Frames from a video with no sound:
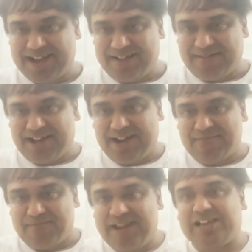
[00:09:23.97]

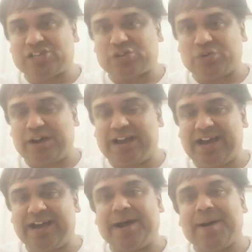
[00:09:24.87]
When b
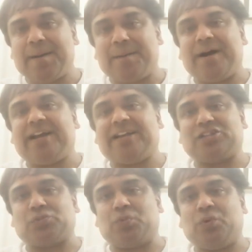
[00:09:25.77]
square
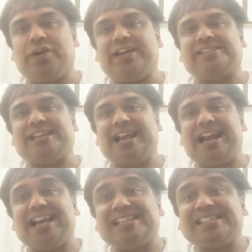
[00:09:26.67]
minus 4ac
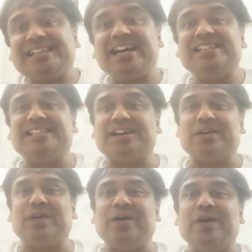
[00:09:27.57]
less than
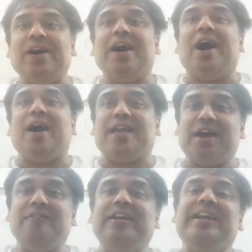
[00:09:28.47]
0,
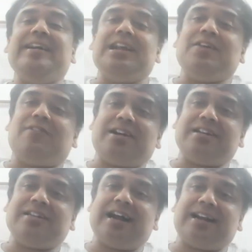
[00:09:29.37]
evidently what
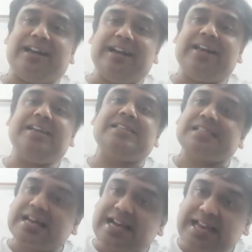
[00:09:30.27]
is that? It
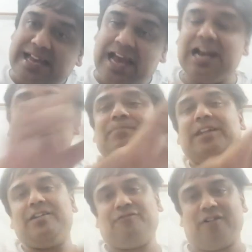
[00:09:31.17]
is
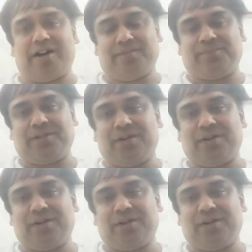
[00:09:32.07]
elliptic form.